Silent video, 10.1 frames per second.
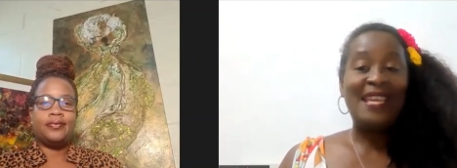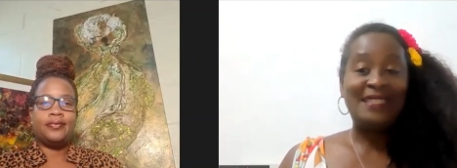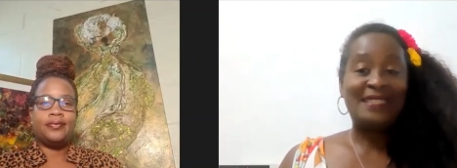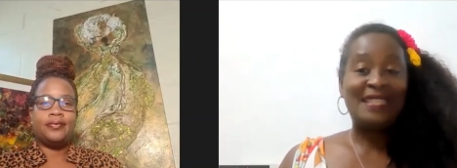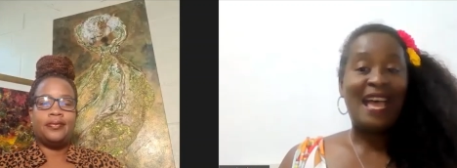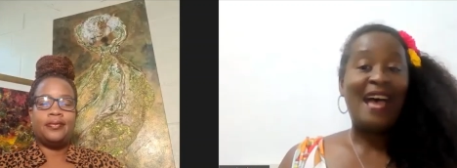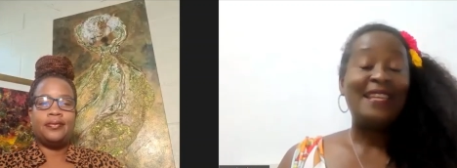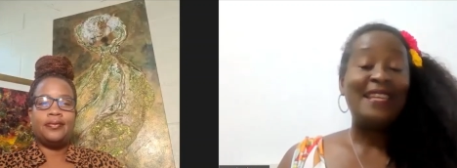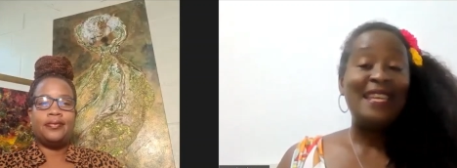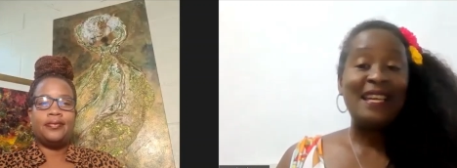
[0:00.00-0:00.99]
Speaker 1: is
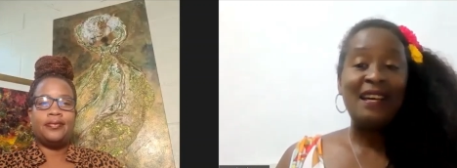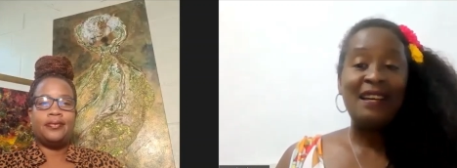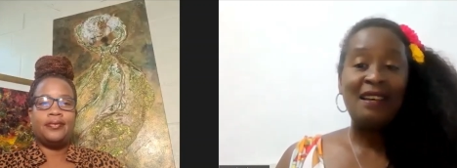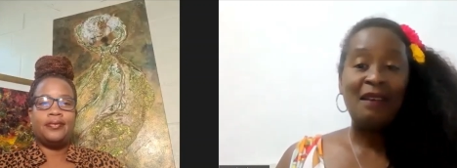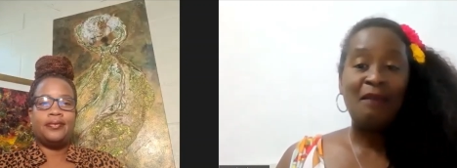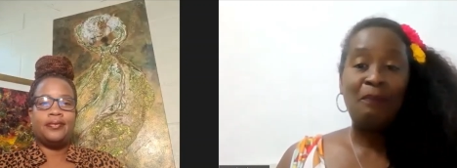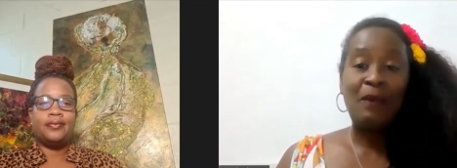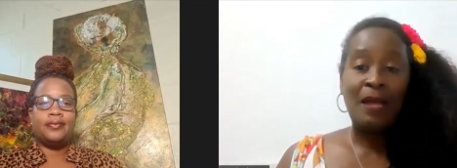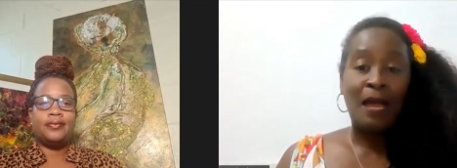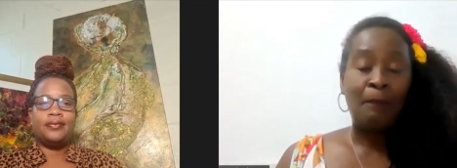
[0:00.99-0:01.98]
Anika
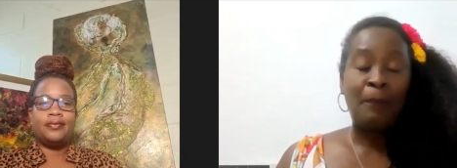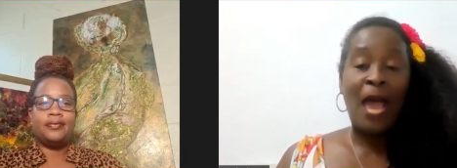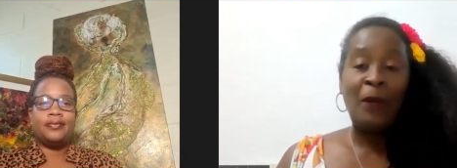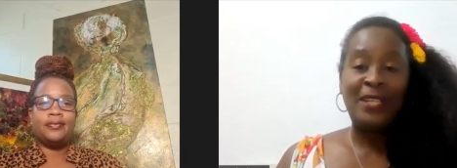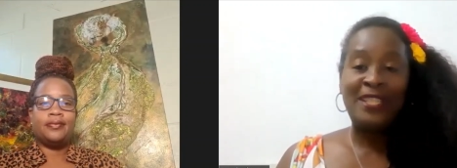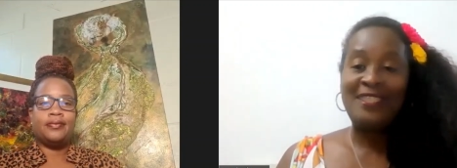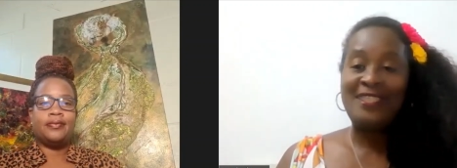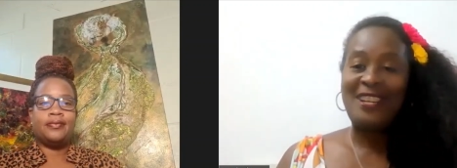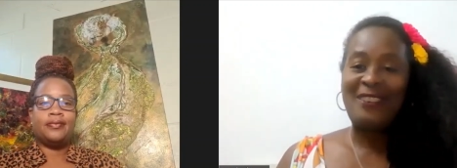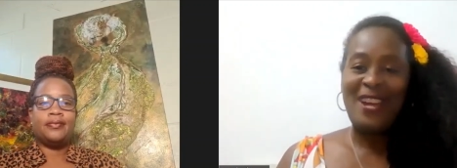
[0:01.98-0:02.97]

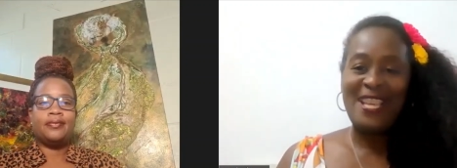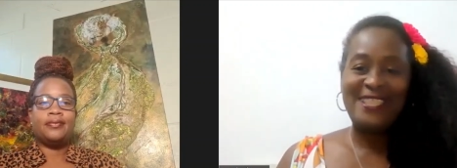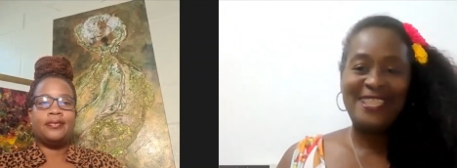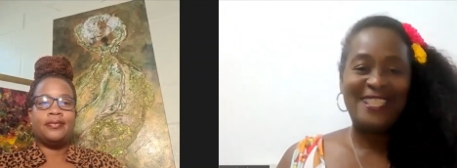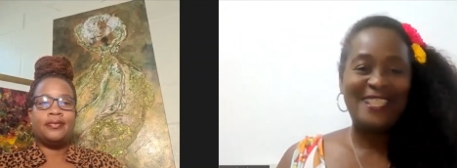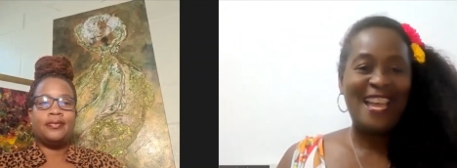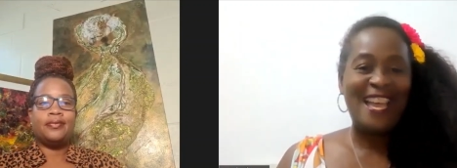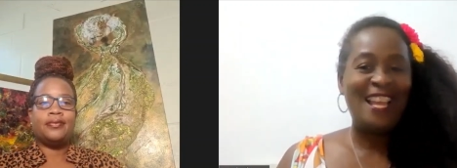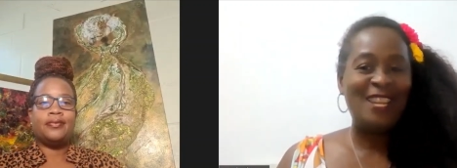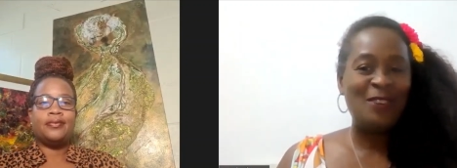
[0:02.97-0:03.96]
Plowden Corentin.
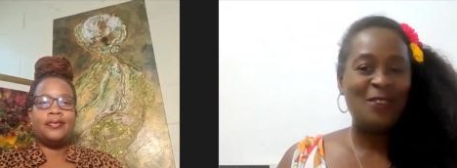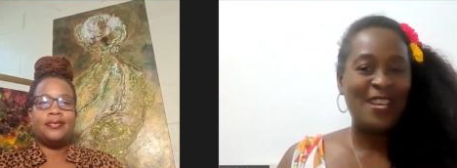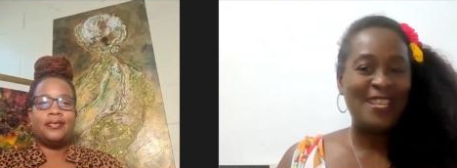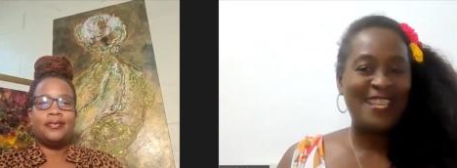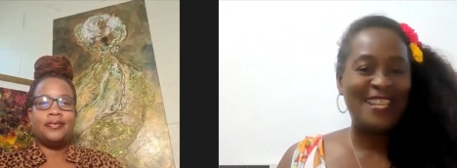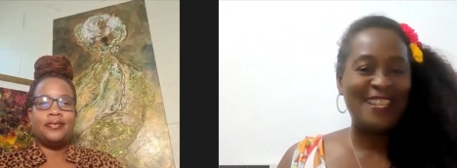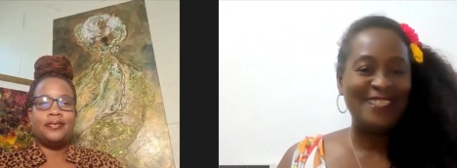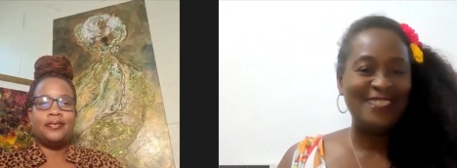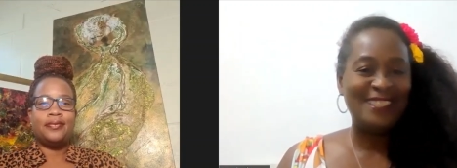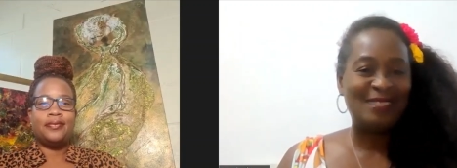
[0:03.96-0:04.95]
Hello, Anika.
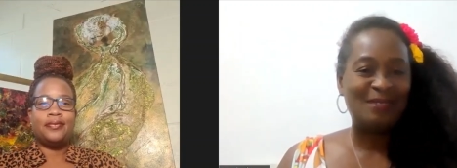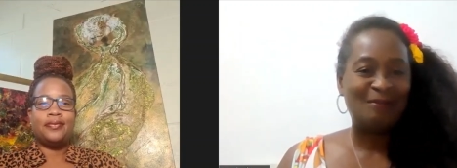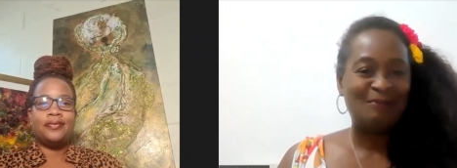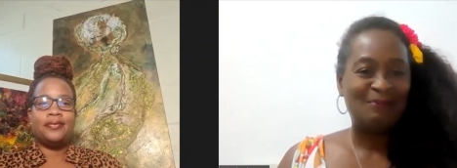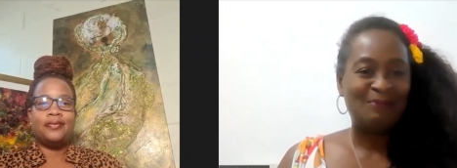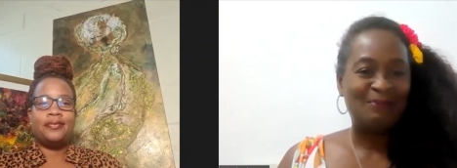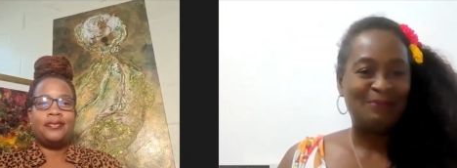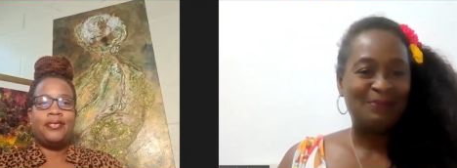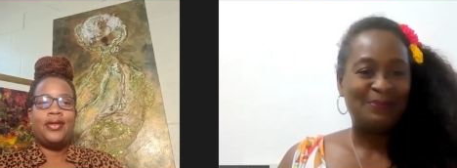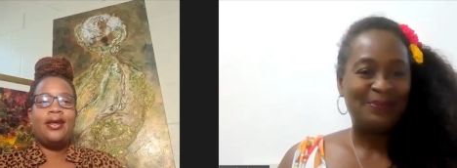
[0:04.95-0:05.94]

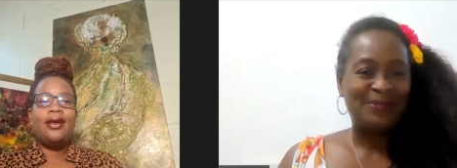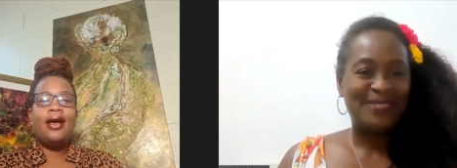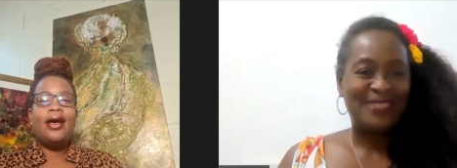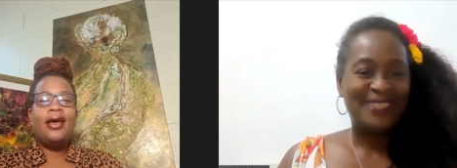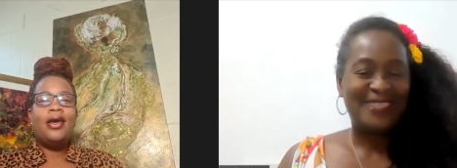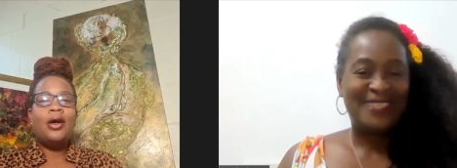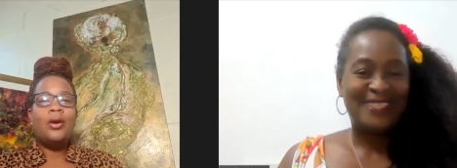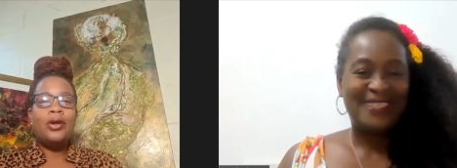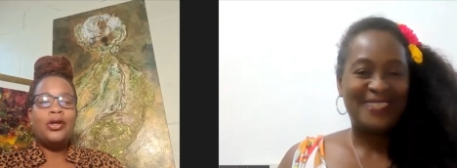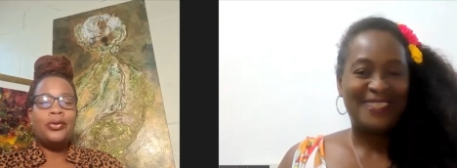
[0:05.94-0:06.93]
Speaker 2: Hi, how are
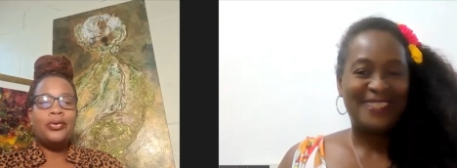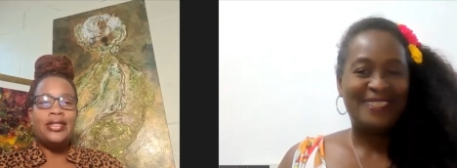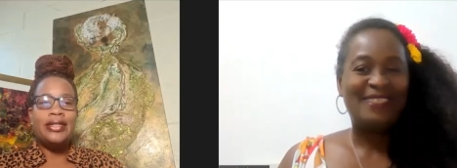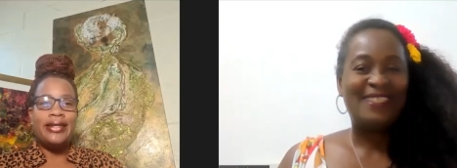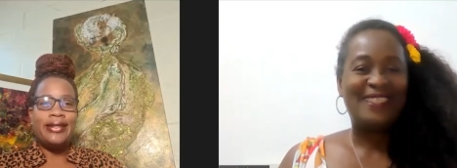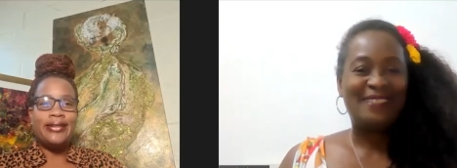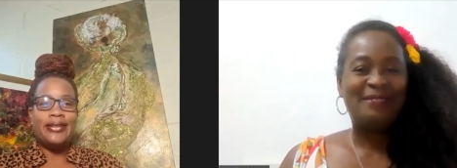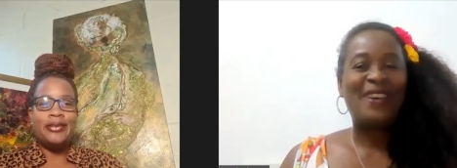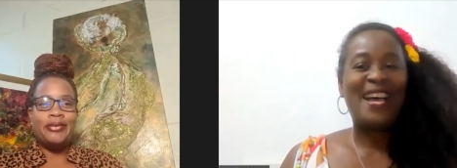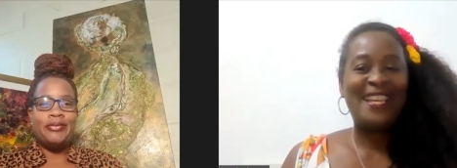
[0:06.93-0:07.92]
you today?
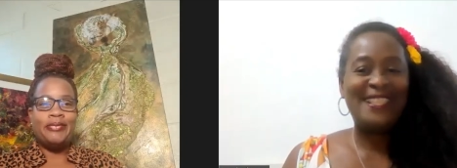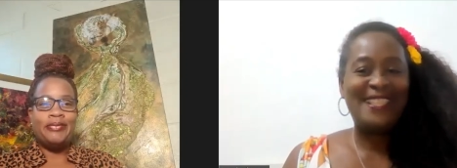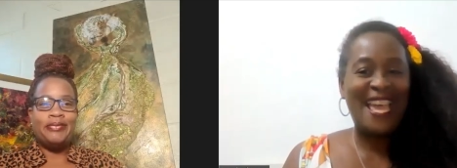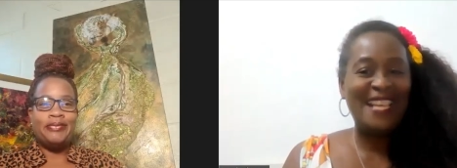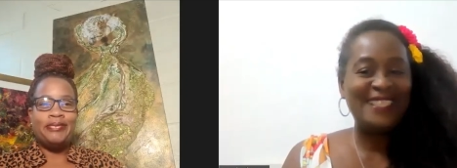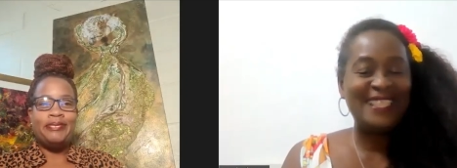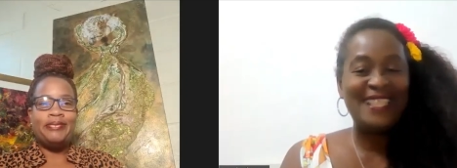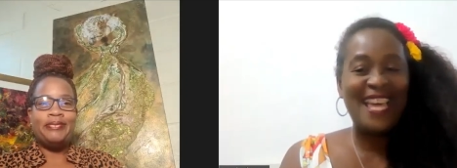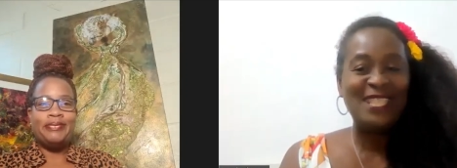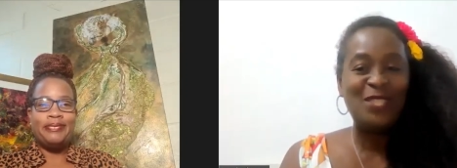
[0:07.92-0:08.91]
Speaker 1: Fine, thanks. And
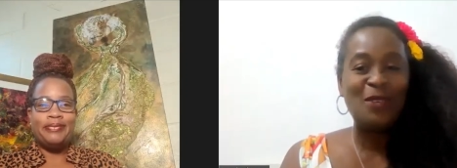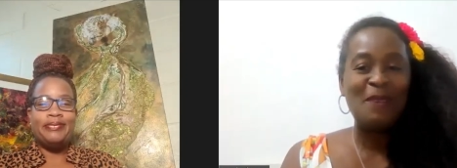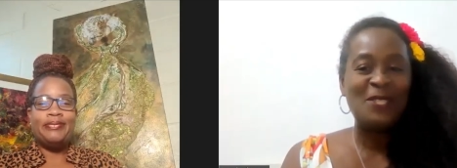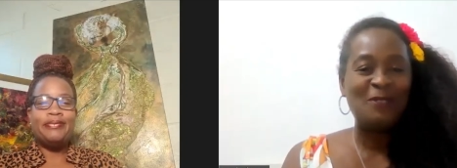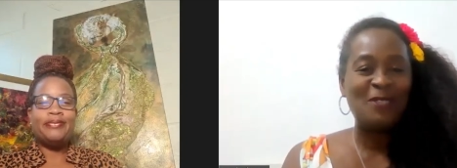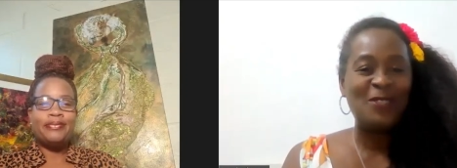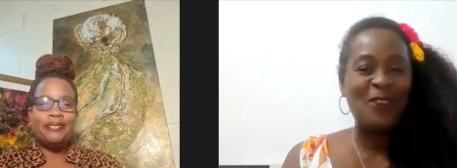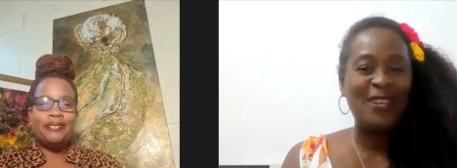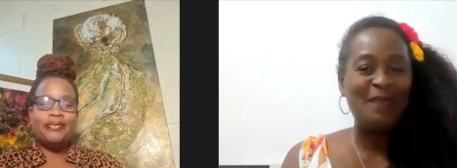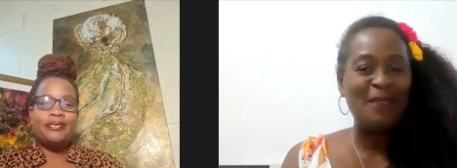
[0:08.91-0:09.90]
thanks so much for
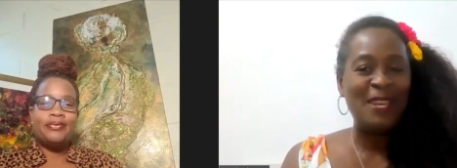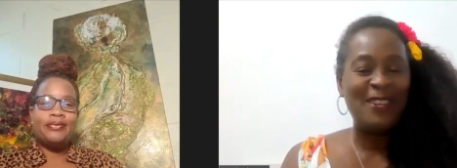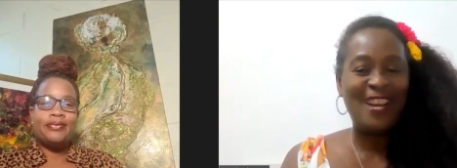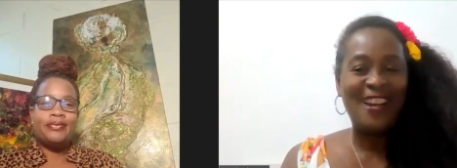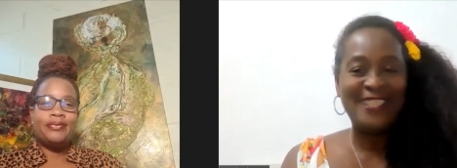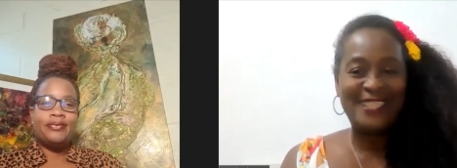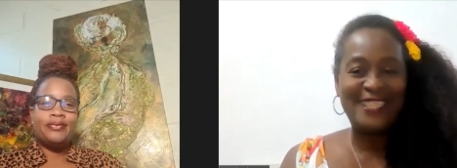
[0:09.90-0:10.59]
joining me on Art